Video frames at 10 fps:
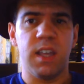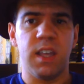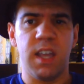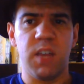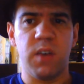
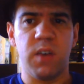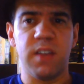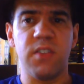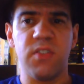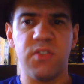
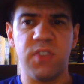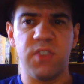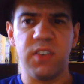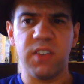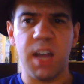Anyway,
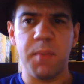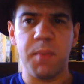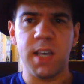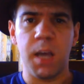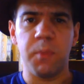this guy
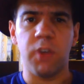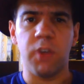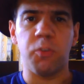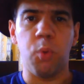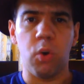becomes
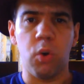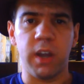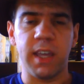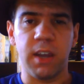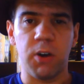a
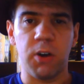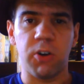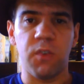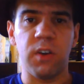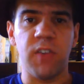supporting
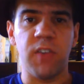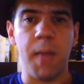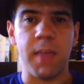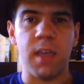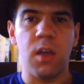character for
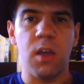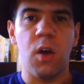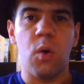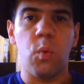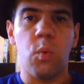Debbie
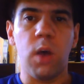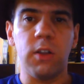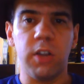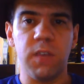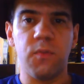while
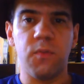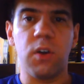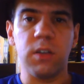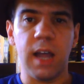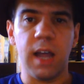looking
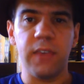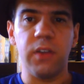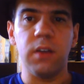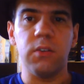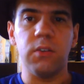for
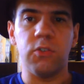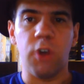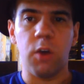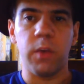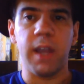Eliza,
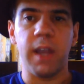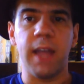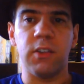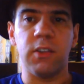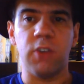Darwin,
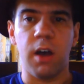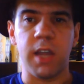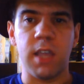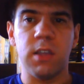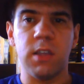and
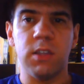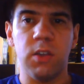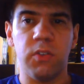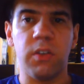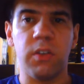Donnie
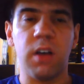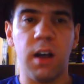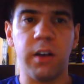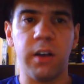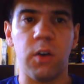using the Congo